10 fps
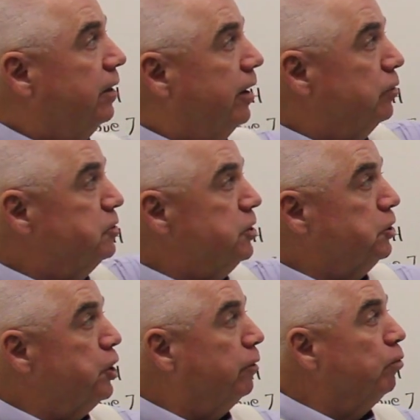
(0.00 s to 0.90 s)
Here's the
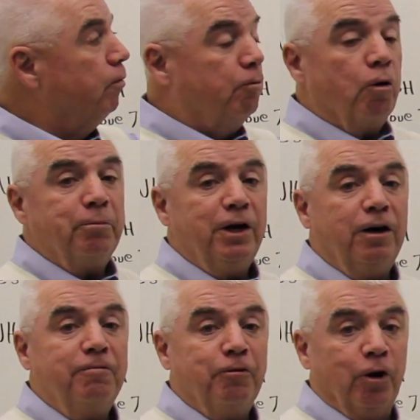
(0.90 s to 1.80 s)
general
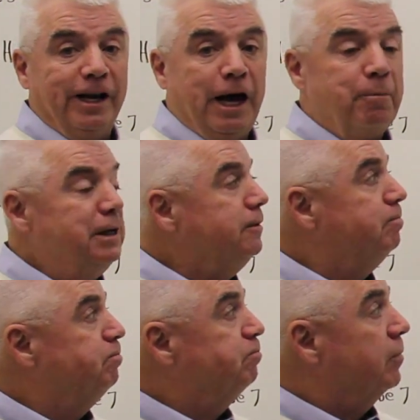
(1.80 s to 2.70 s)
formula for an
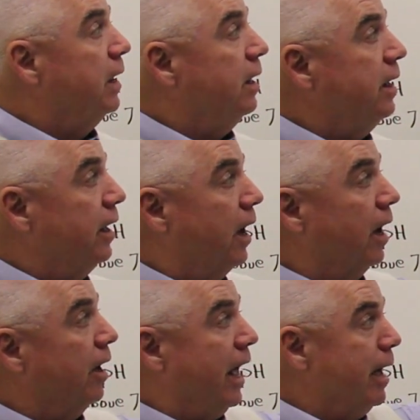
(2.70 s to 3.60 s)
amide.
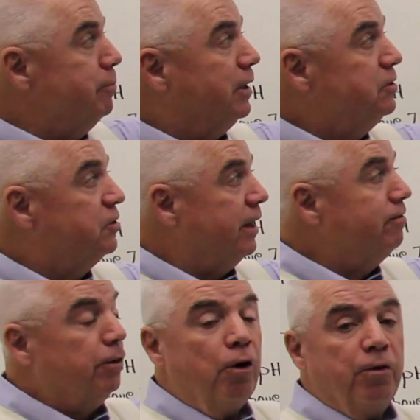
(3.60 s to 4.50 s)
Uh, amides,
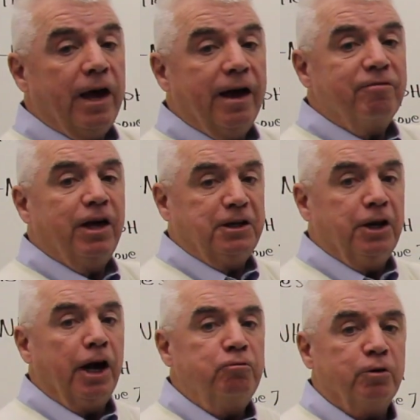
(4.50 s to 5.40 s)
even though they have
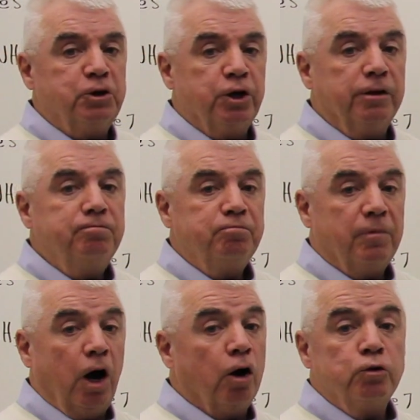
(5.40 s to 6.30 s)
that nitrogen,
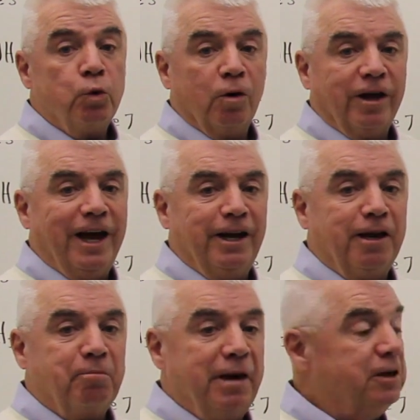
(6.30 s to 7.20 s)
aren't
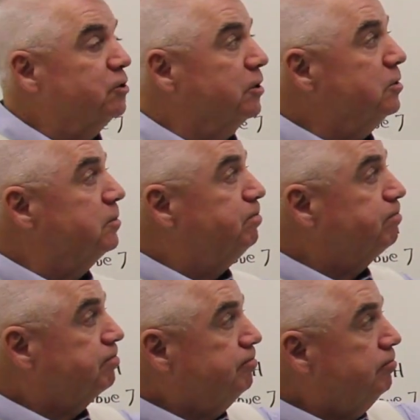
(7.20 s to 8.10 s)
organic bases.
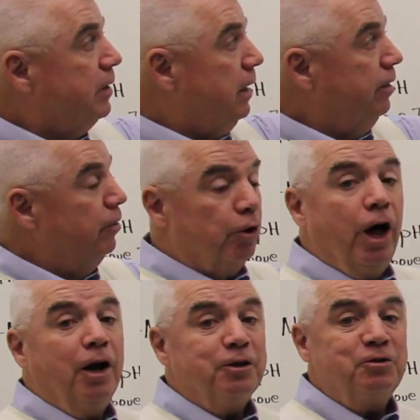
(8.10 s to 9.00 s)
They're
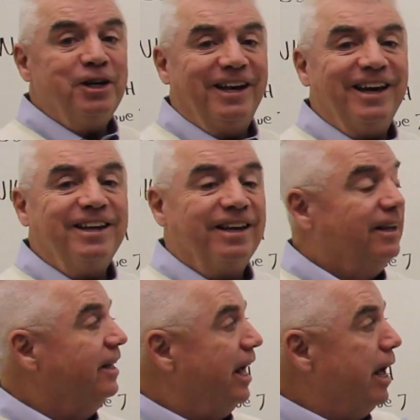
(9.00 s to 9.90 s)
not acidic.
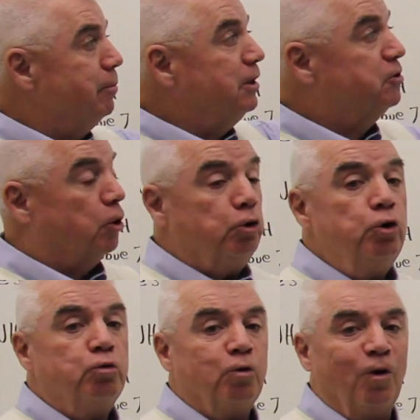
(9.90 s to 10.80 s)
Amides are
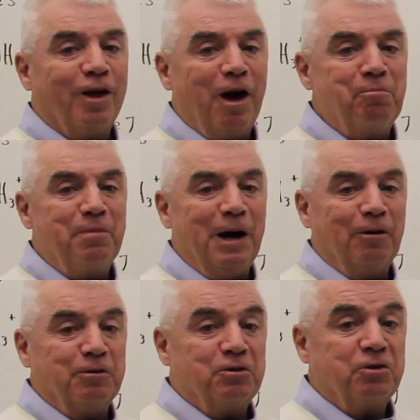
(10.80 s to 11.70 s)
neutral
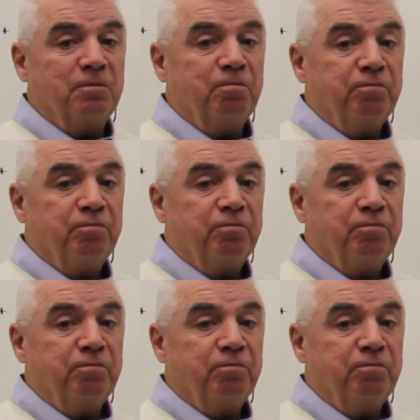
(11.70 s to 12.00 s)
compounds.